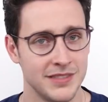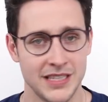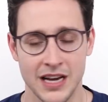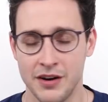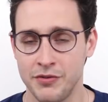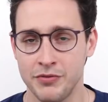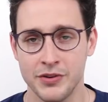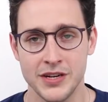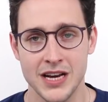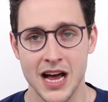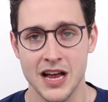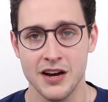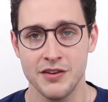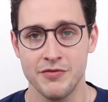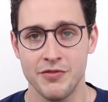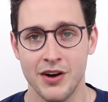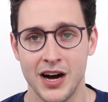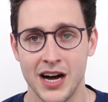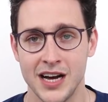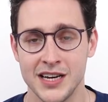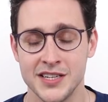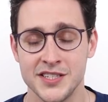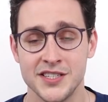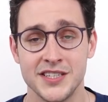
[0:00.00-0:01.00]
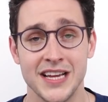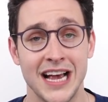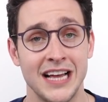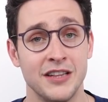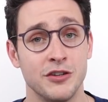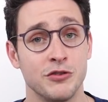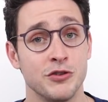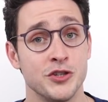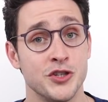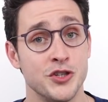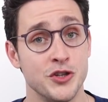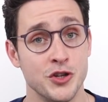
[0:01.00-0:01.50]
definitely not advised, and
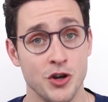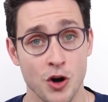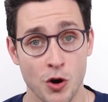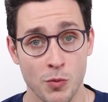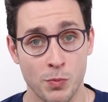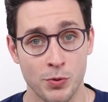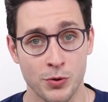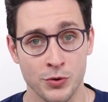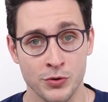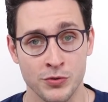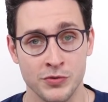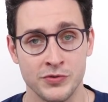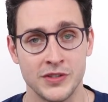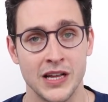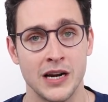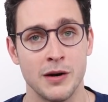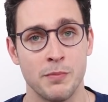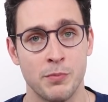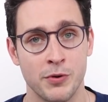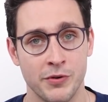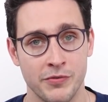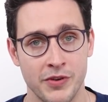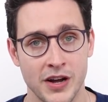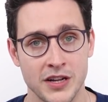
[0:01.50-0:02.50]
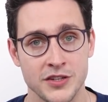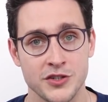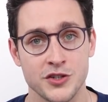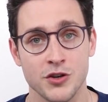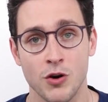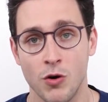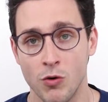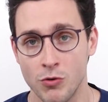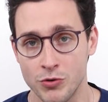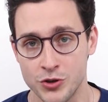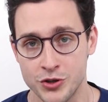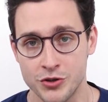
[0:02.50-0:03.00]
there is no proof that it prevents
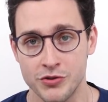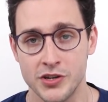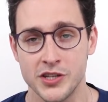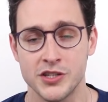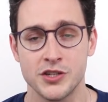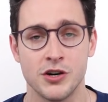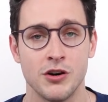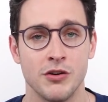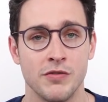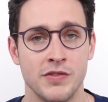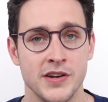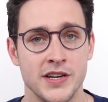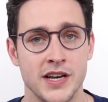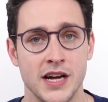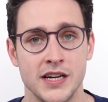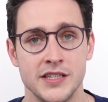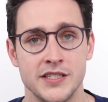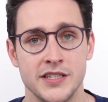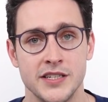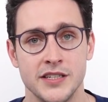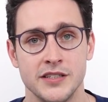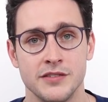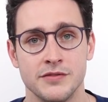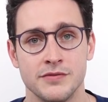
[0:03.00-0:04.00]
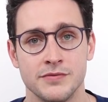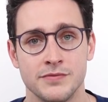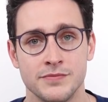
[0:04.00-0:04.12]
or treats COVID-19.